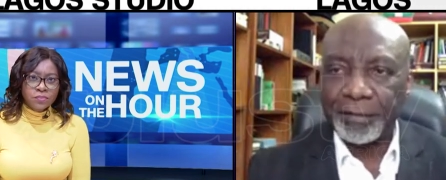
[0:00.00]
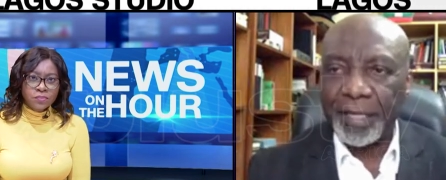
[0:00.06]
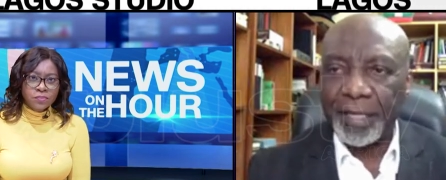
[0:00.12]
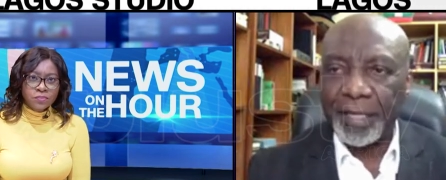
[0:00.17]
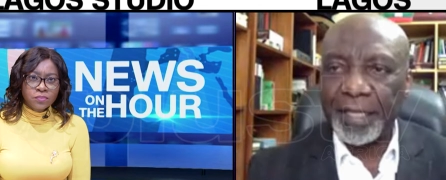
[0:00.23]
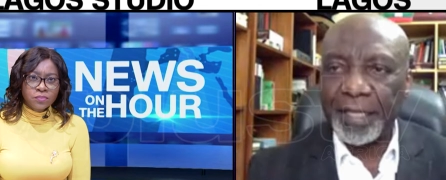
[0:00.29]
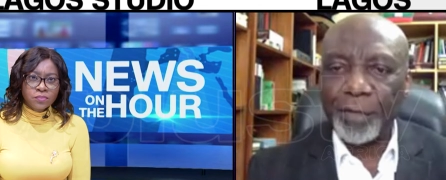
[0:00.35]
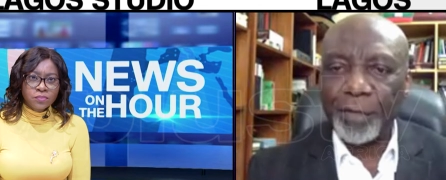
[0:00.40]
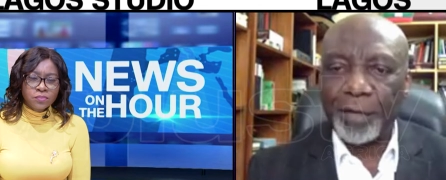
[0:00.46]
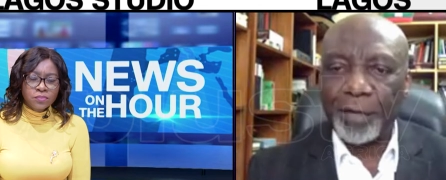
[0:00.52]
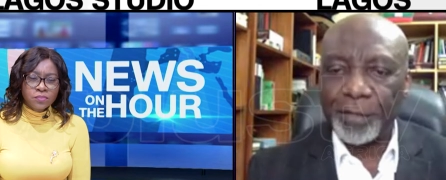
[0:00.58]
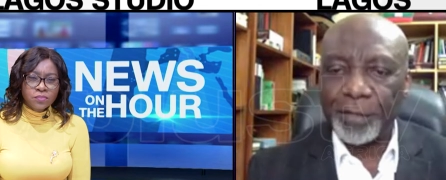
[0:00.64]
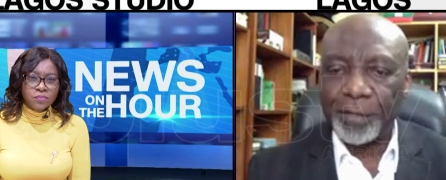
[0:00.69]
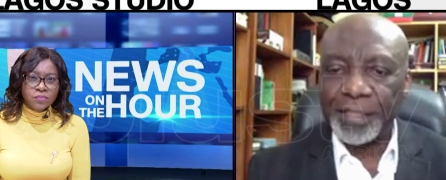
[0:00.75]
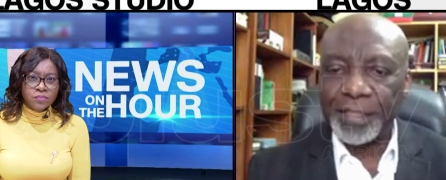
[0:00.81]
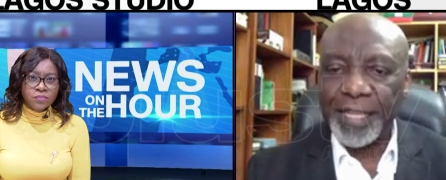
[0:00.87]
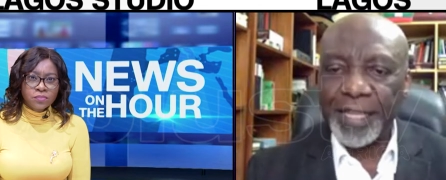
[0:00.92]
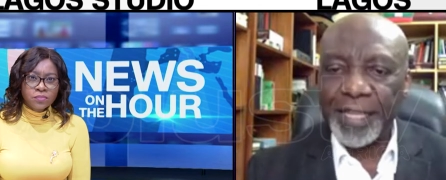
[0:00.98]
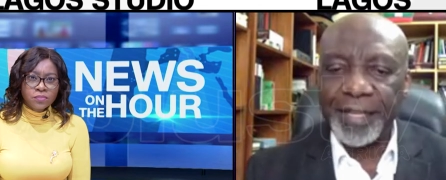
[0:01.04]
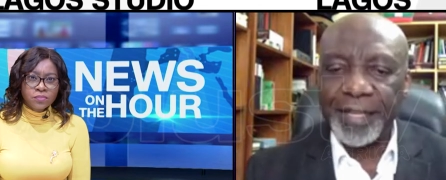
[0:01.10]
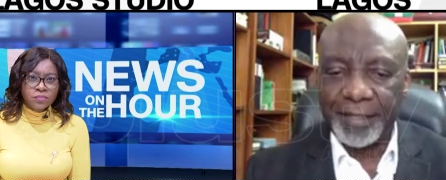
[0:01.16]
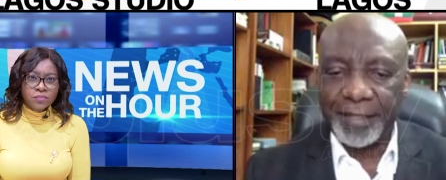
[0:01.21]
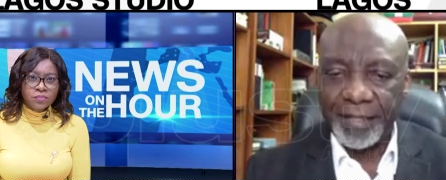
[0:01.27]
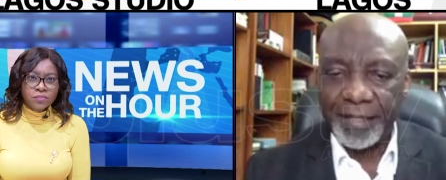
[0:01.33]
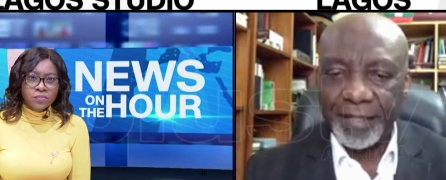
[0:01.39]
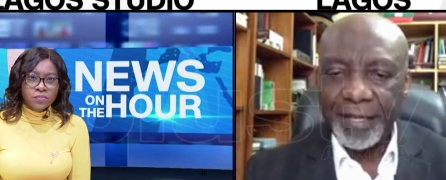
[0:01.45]
Speaker 1: And that's why I was
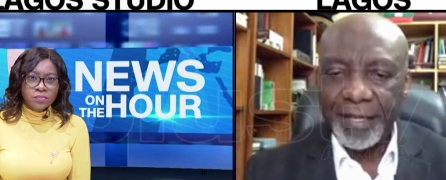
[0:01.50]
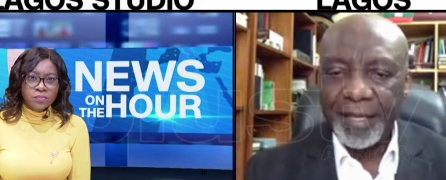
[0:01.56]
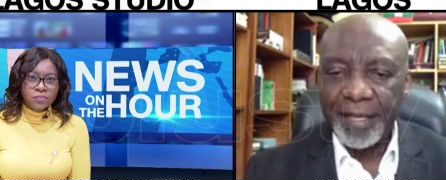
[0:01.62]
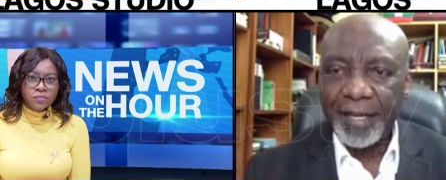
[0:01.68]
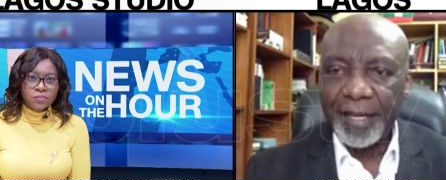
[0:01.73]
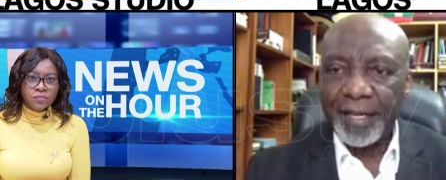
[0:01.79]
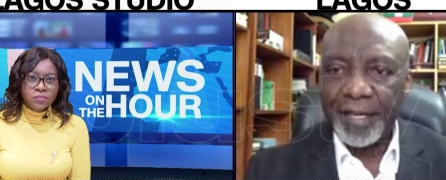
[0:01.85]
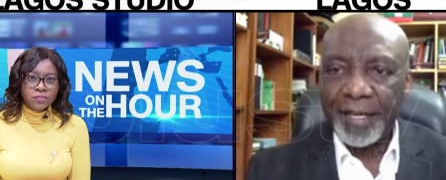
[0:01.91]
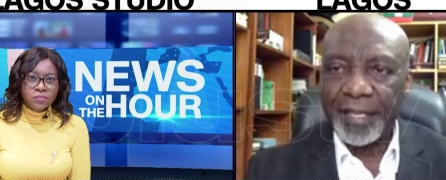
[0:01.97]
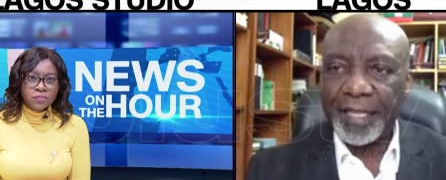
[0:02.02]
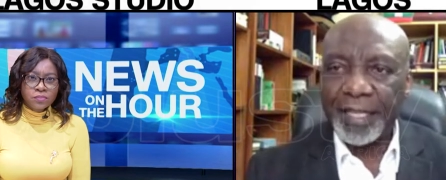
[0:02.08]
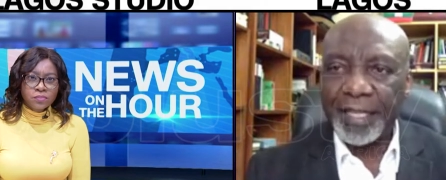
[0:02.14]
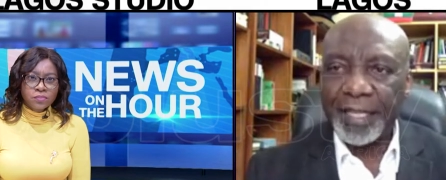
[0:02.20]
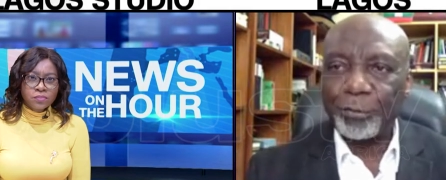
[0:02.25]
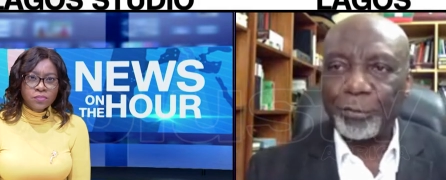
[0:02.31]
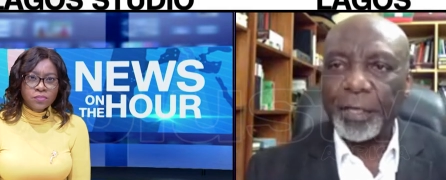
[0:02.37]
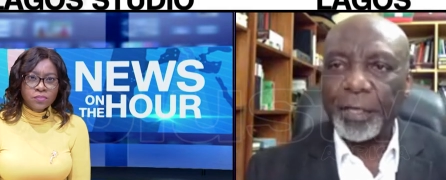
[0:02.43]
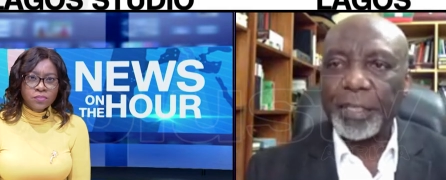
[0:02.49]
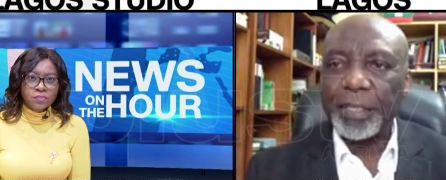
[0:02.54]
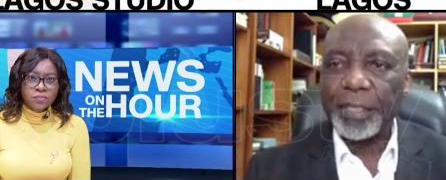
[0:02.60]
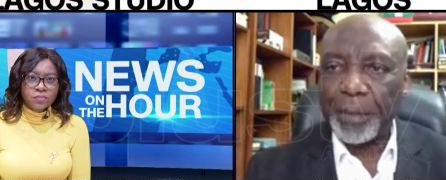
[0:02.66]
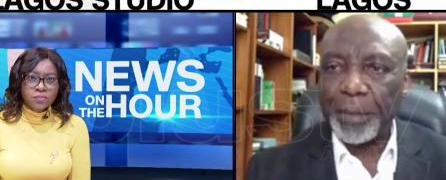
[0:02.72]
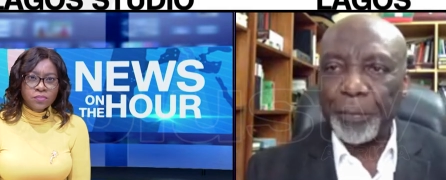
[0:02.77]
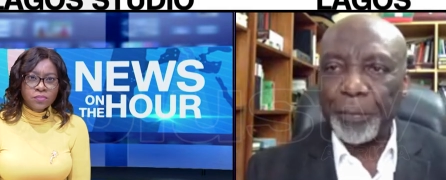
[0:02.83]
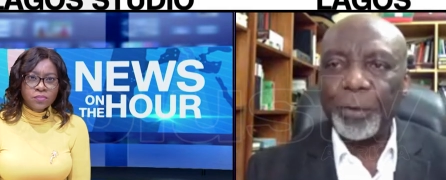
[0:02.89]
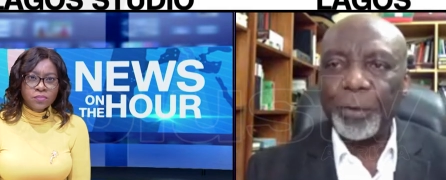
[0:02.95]
saying uh, that when
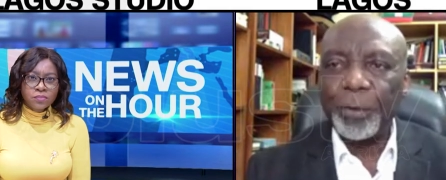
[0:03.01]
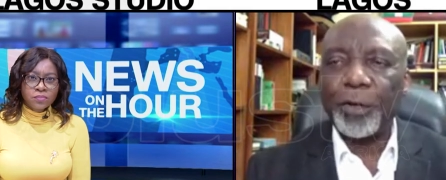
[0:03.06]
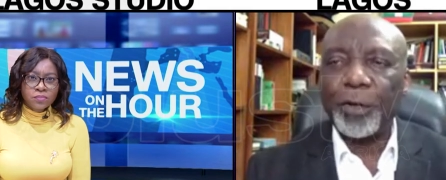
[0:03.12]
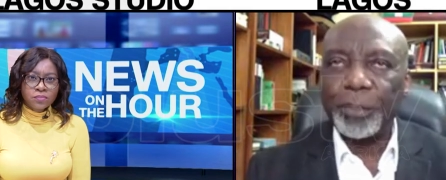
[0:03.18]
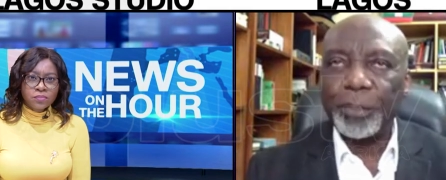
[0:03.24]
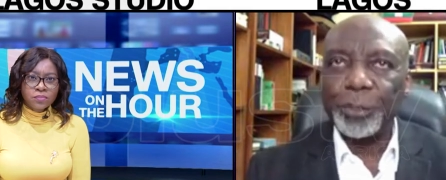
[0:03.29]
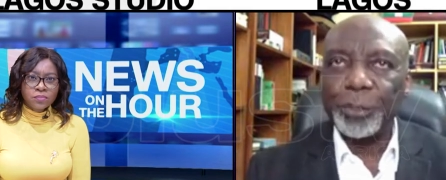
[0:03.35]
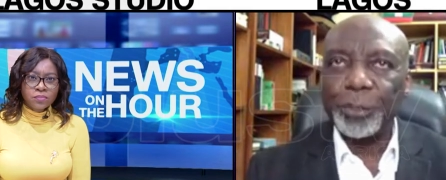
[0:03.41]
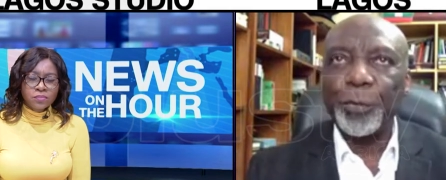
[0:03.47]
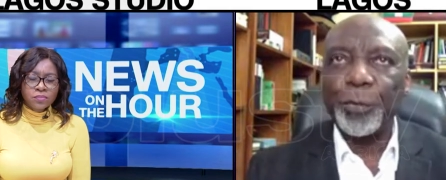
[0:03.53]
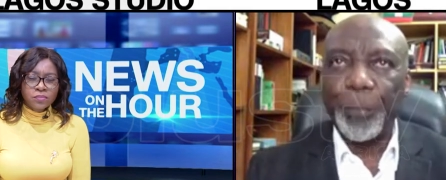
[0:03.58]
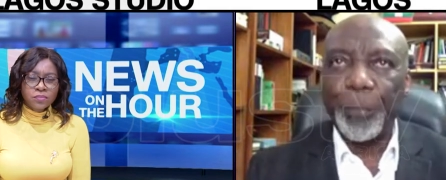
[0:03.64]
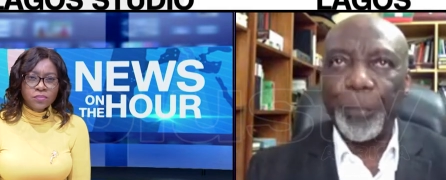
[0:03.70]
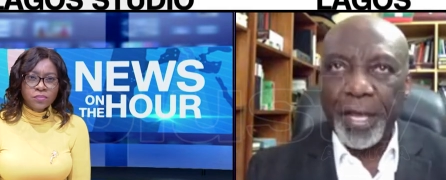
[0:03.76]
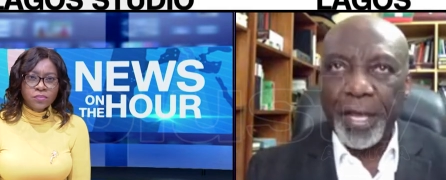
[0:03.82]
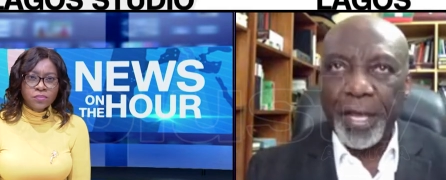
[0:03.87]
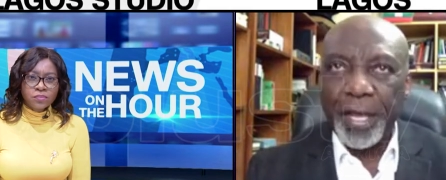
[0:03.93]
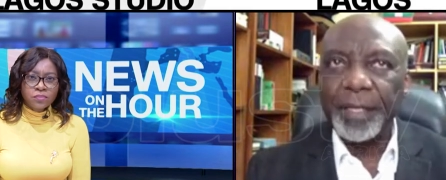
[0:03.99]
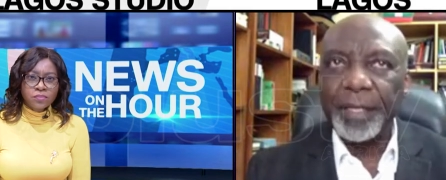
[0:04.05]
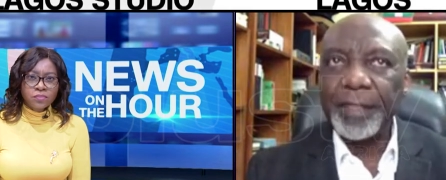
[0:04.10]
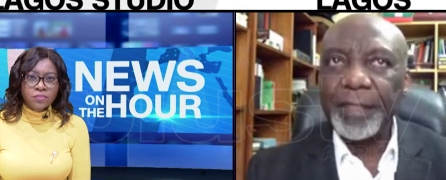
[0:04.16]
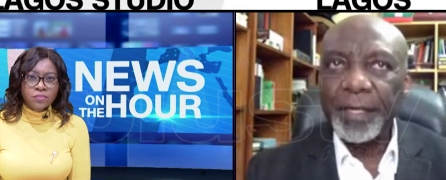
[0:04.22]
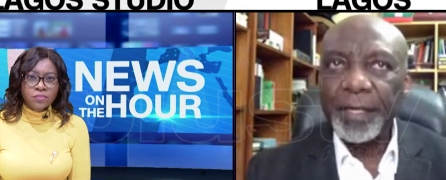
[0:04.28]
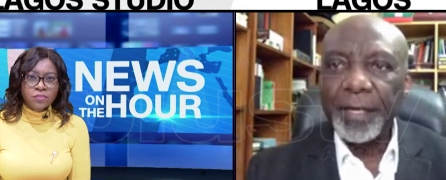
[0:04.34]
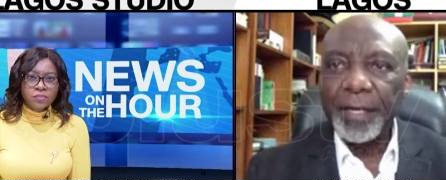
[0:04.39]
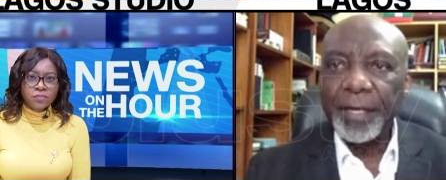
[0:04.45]
people continue
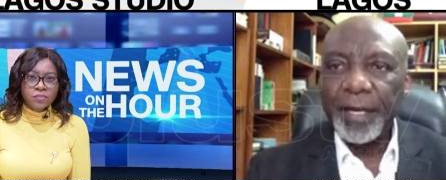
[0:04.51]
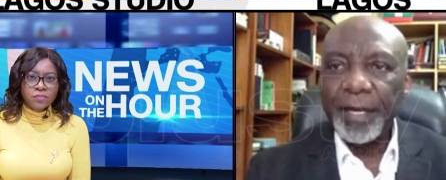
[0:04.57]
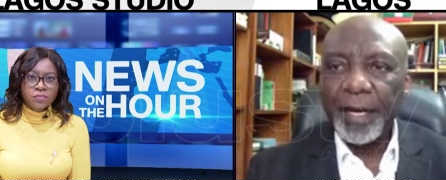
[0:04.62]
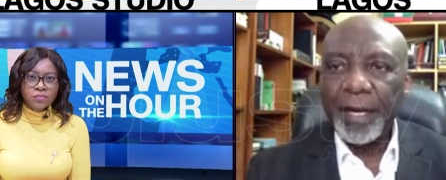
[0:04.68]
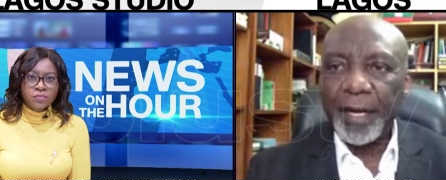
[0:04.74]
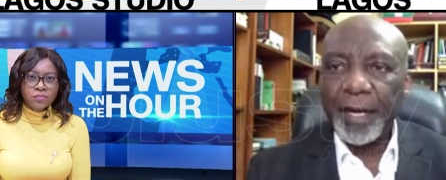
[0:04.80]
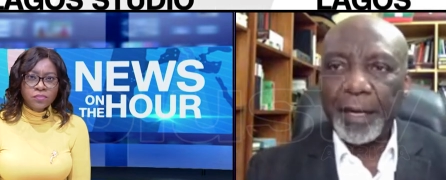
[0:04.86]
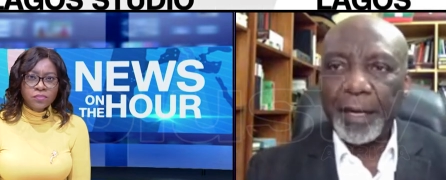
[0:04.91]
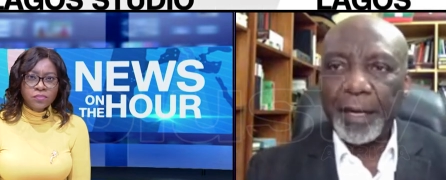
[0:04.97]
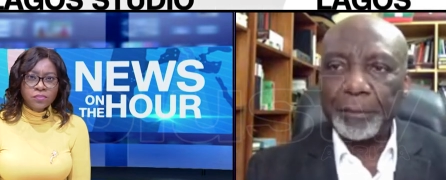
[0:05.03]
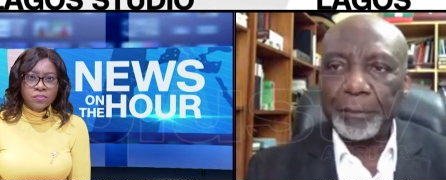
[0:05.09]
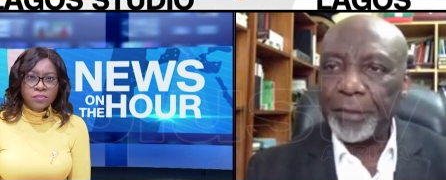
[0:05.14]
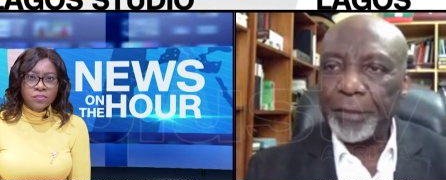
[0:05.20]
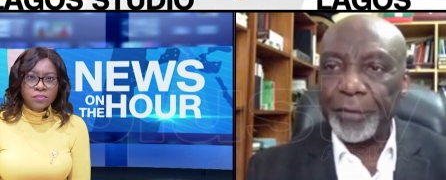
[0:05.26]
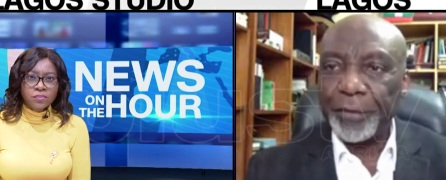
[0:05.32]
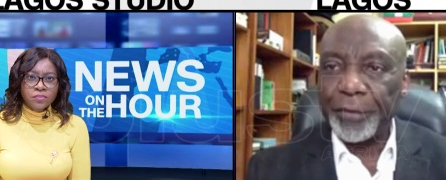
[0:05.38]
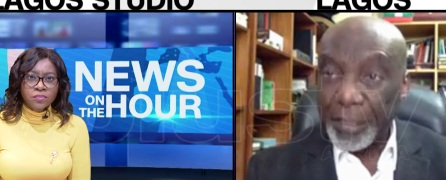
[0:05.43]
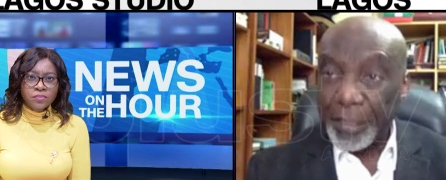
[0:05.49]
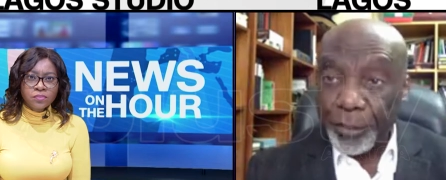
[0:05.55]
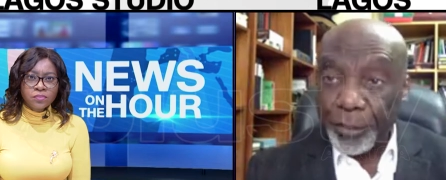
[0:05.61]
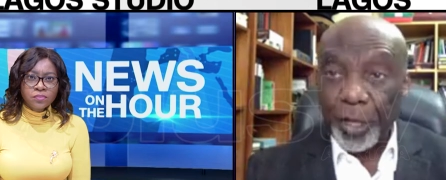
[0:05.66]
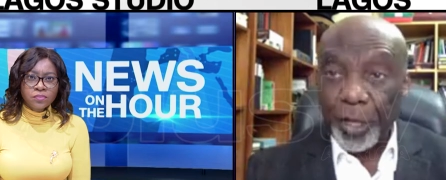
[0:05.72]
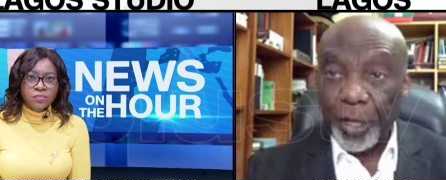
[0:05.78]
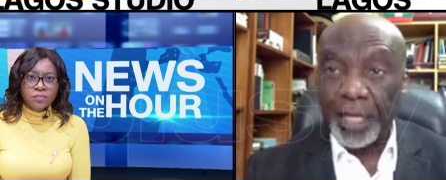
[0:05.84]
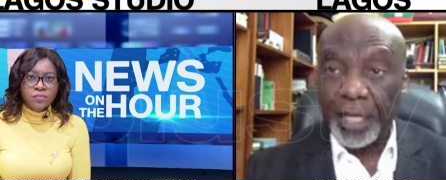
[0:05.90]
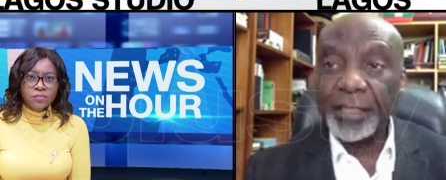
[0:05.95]
paying, um, even
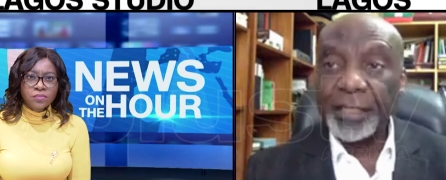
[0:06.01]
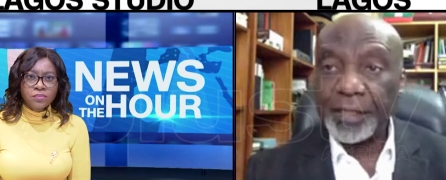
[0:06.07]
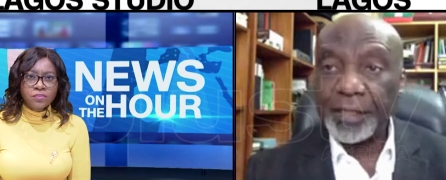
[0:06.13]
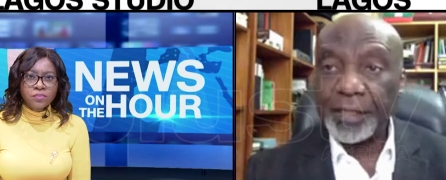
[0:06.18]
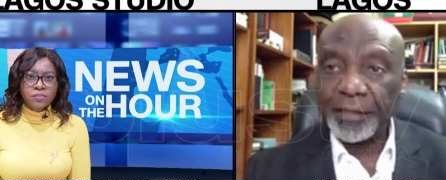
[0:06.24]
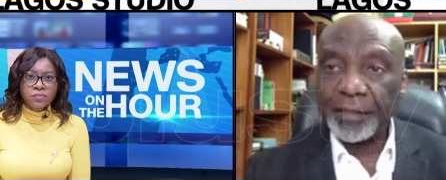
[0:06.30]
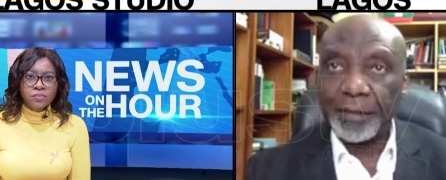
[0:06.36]
in dollars,